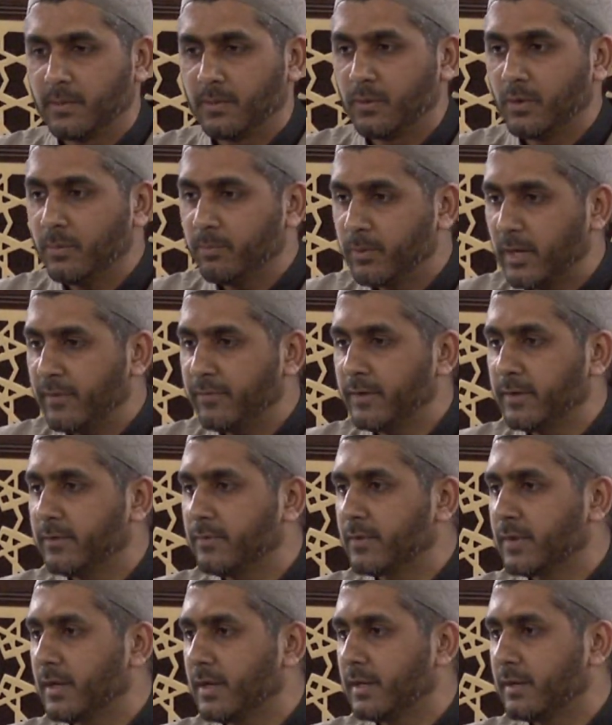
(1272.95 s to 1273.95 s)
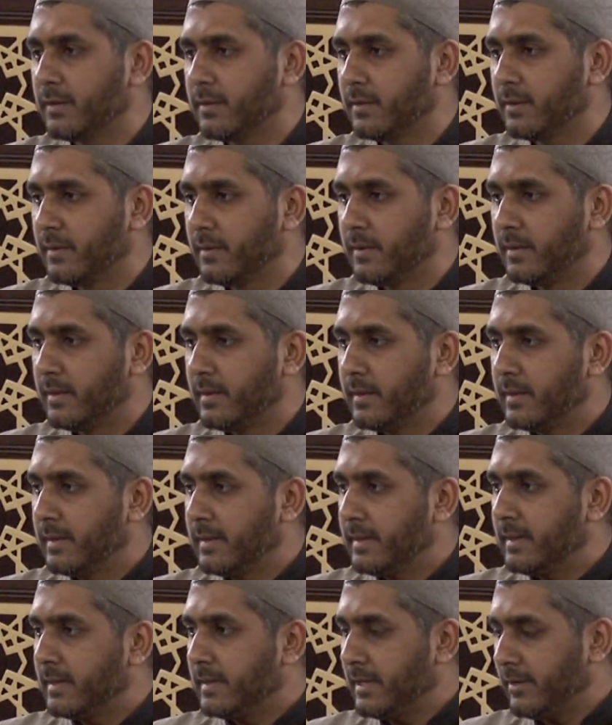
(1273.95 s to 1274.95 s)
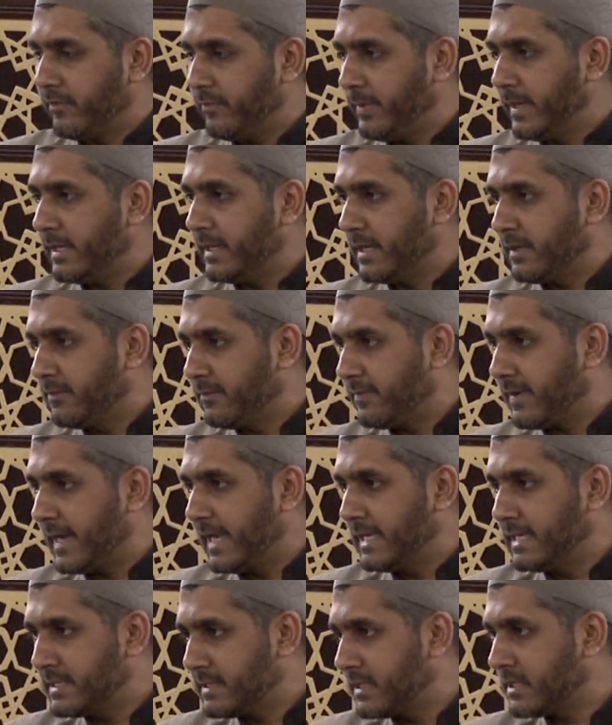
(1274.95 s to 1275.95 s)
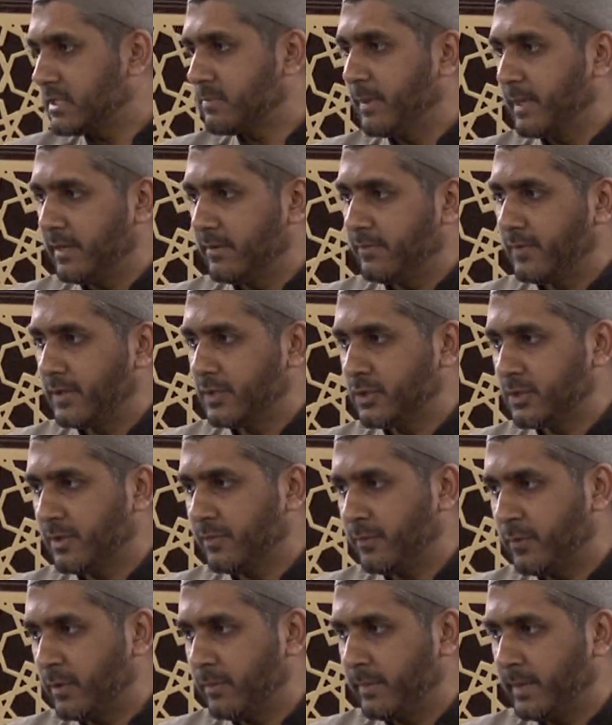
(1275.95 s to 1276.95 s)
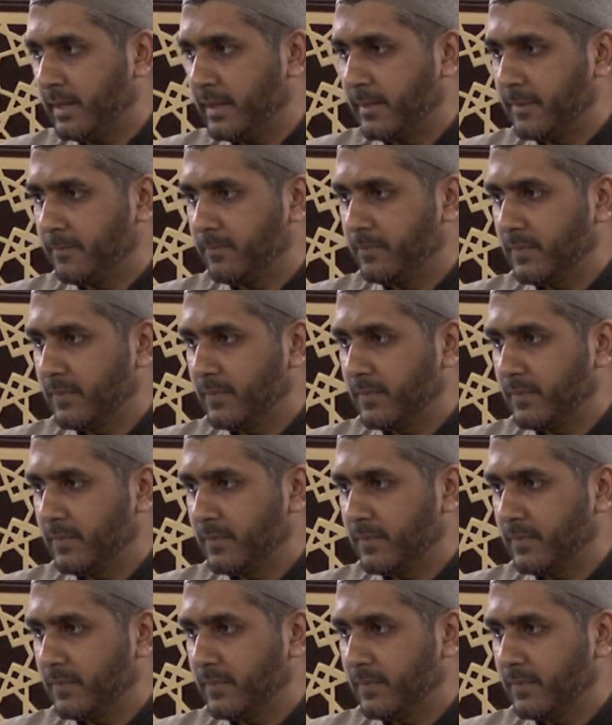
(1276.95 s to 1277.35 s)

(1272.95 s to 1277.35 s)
O Prophet of God, Give me an advice that's beneficial for me.